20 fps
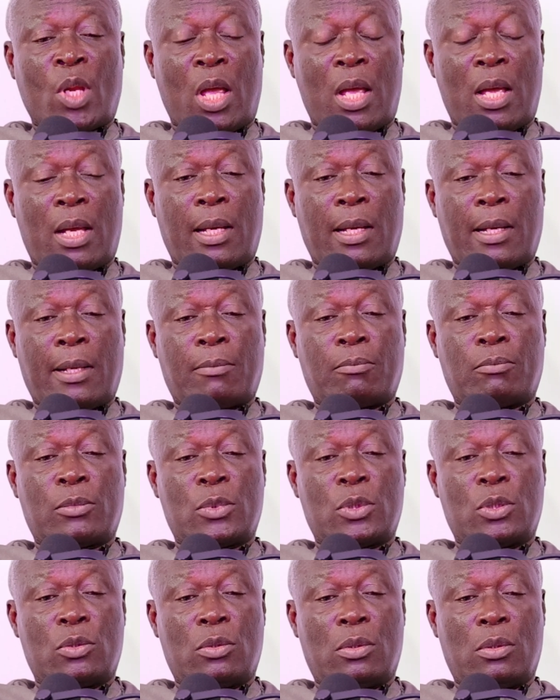
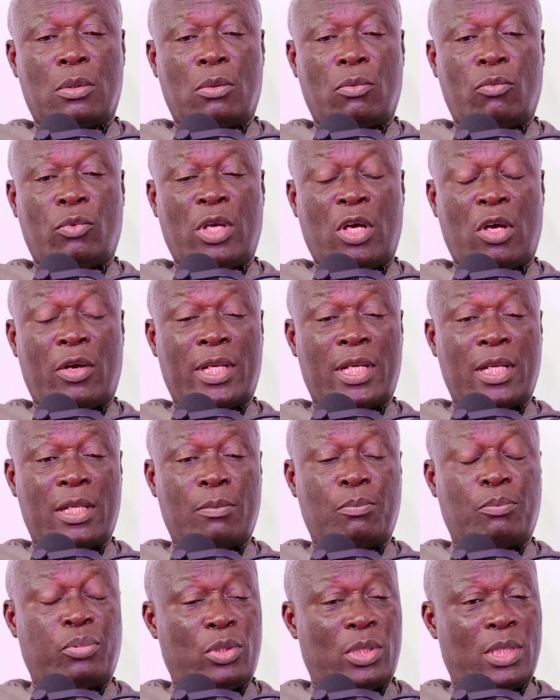We
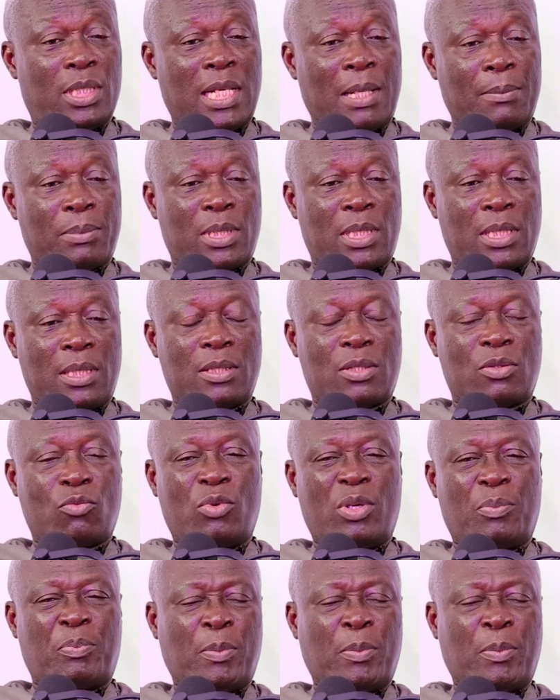already putting up things.